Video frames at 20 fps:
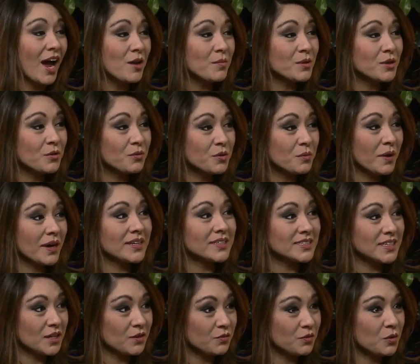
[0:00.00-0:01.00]
I'm going to remind
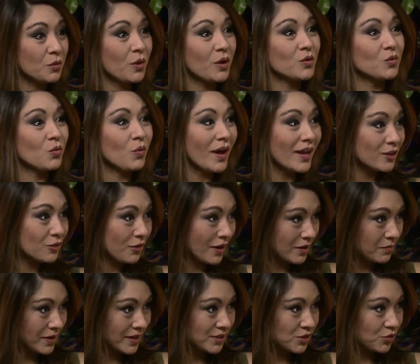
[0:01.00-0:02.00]
everyone when
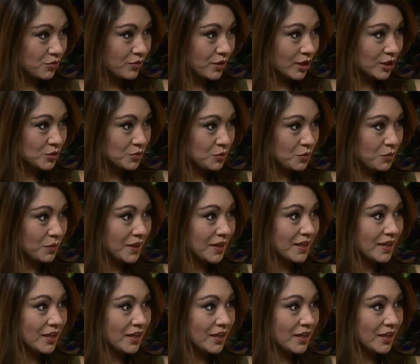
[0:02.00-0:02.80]
Grandmaster Flash will be